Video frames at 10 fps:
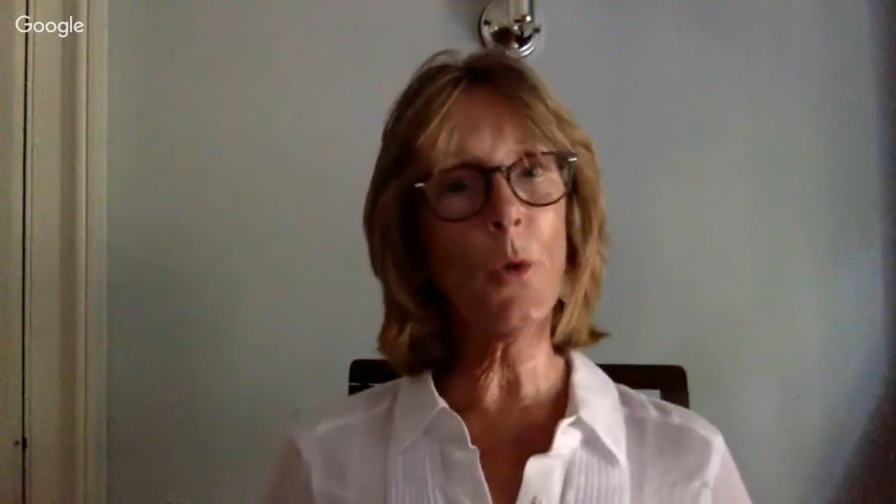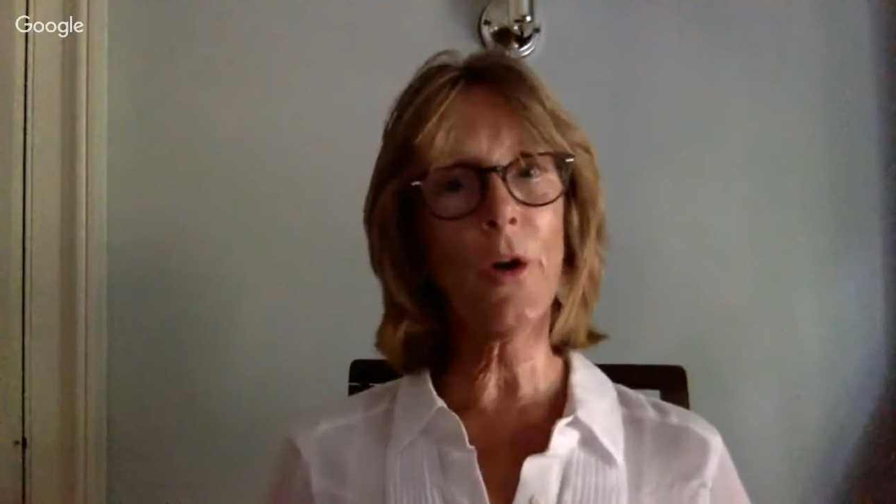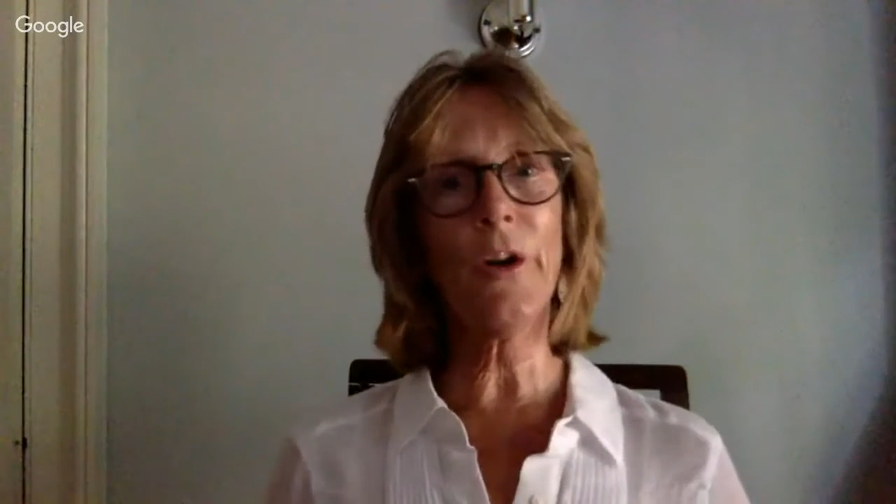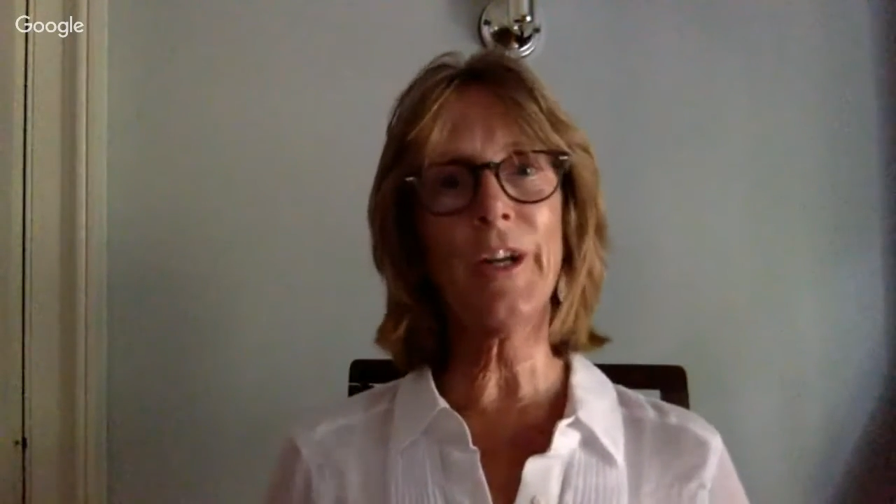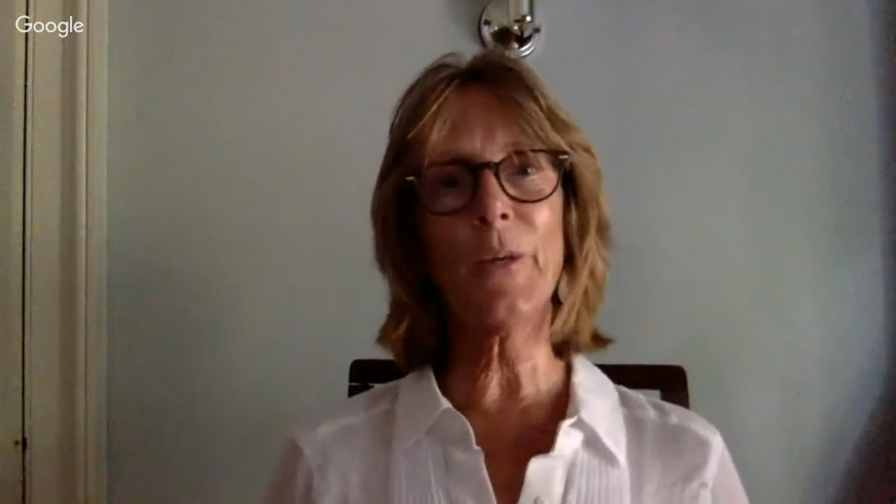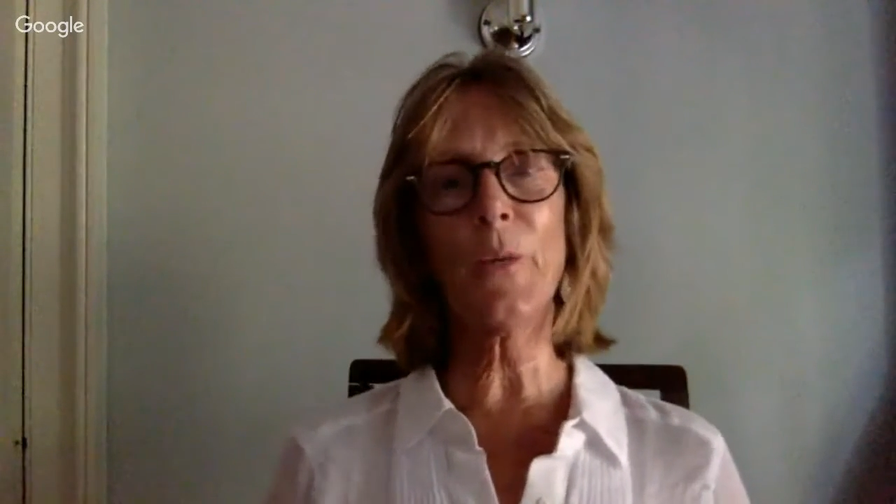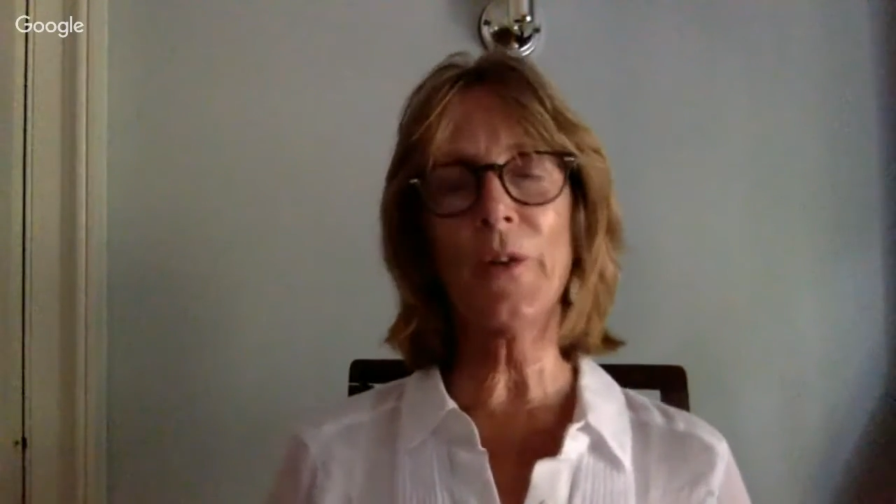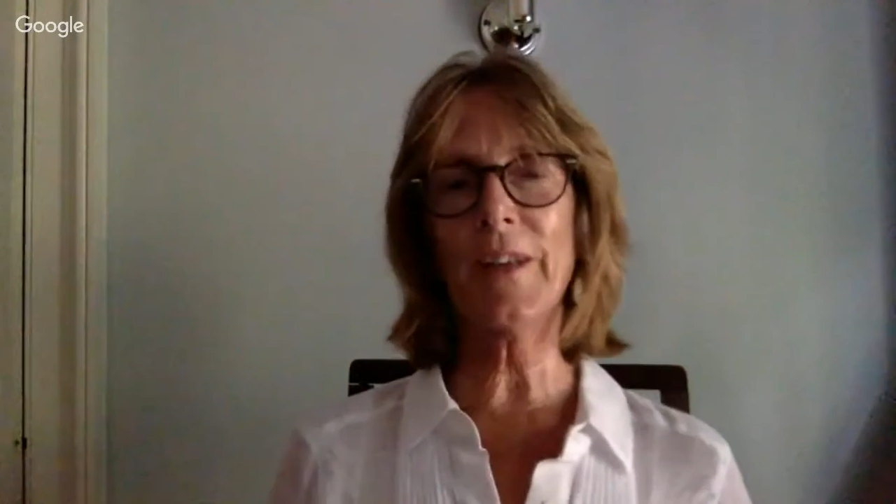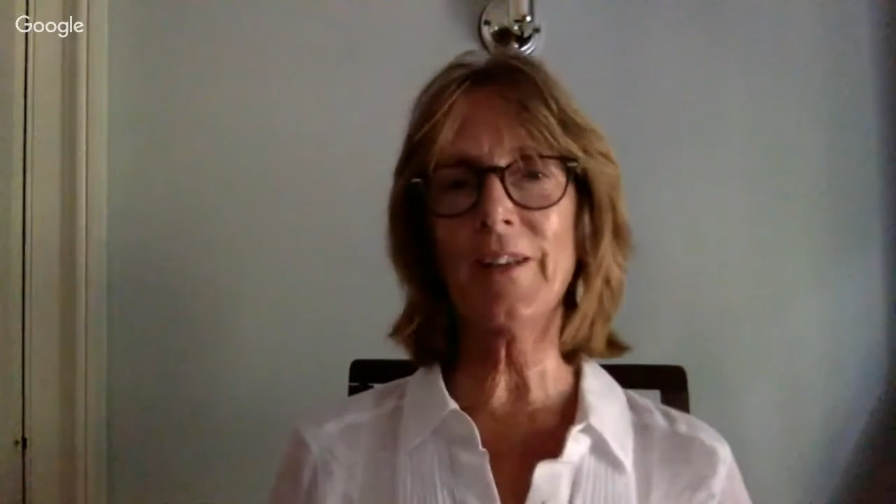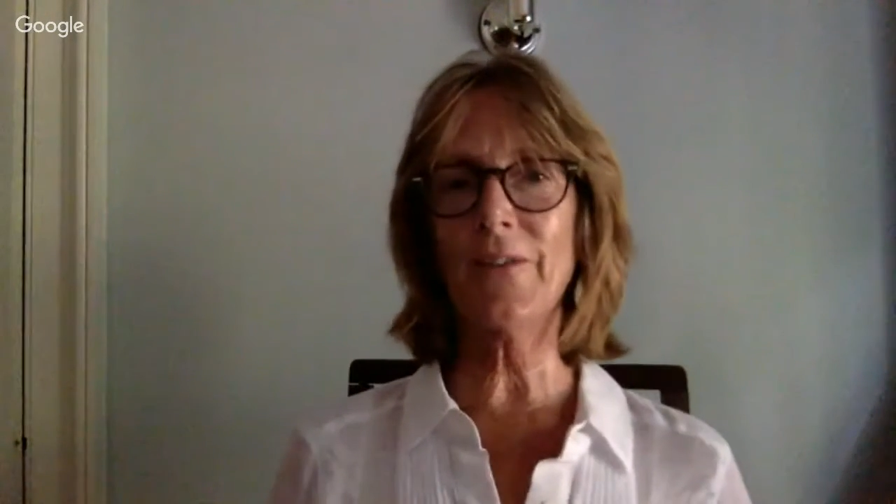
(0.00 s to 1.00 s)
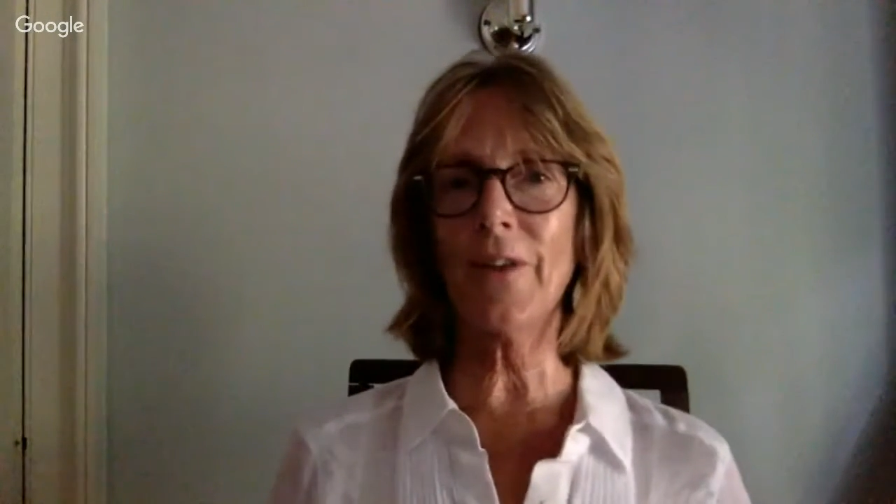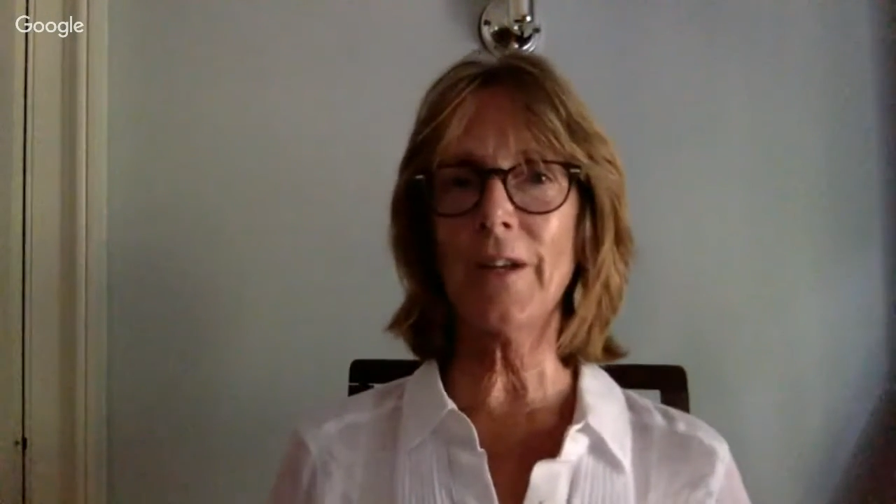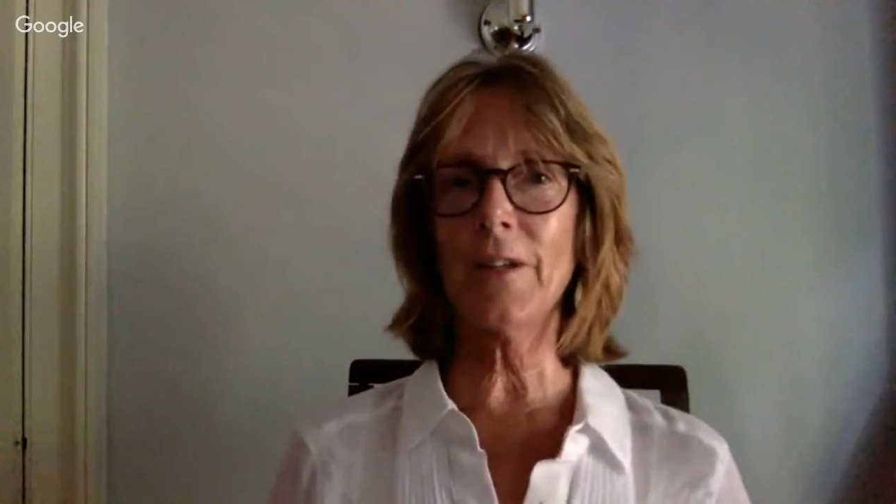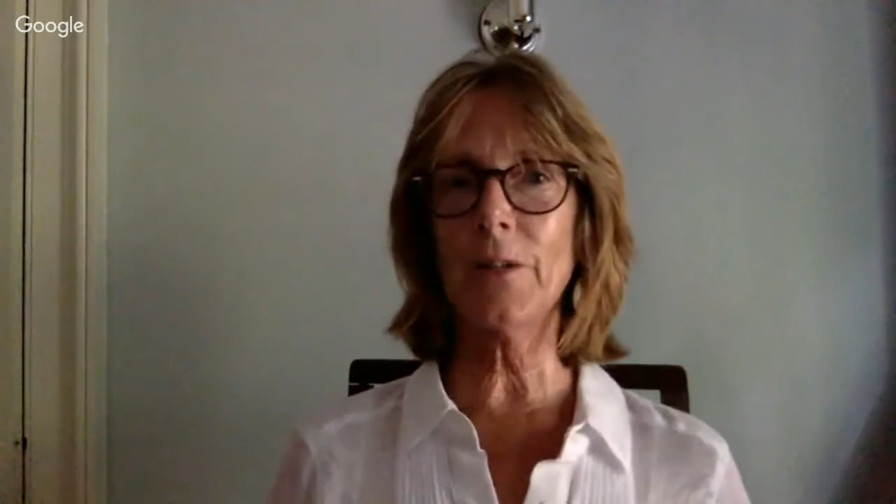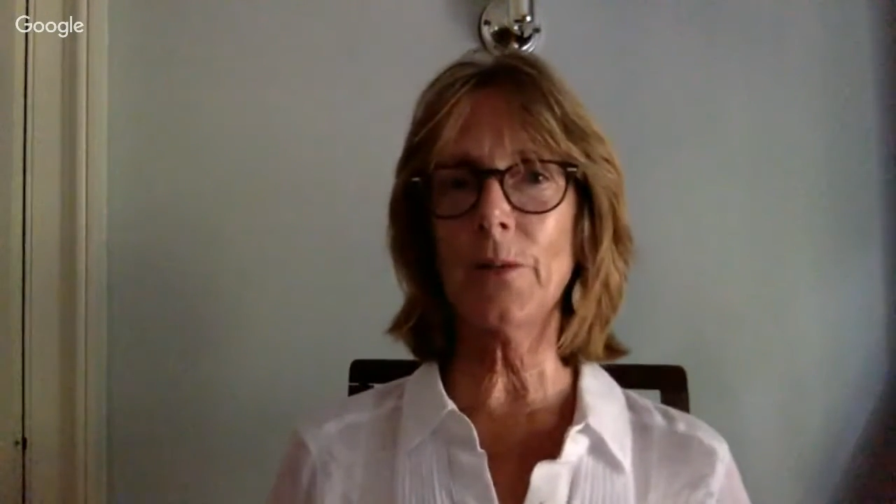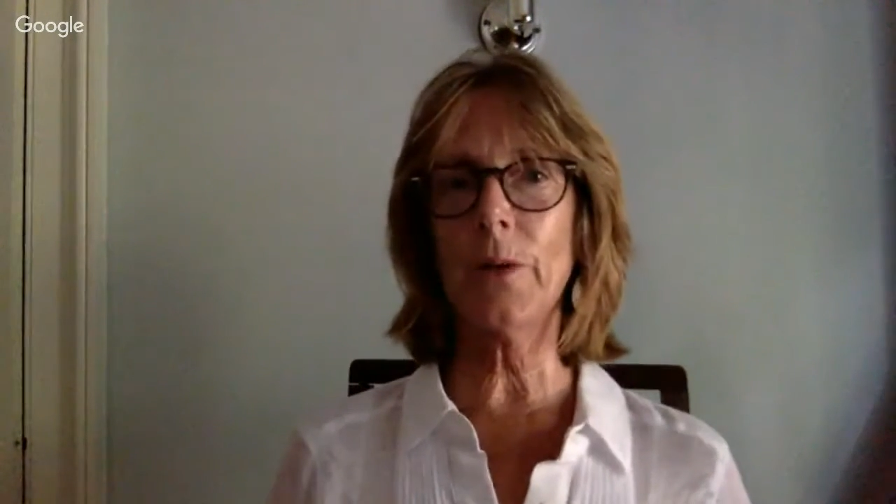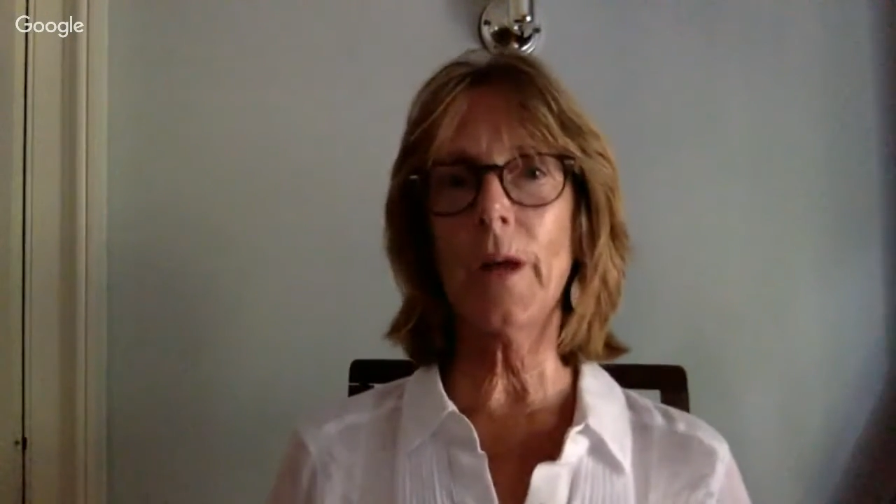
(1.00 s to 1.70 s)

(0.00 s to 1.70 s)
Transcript: are and where they can find you.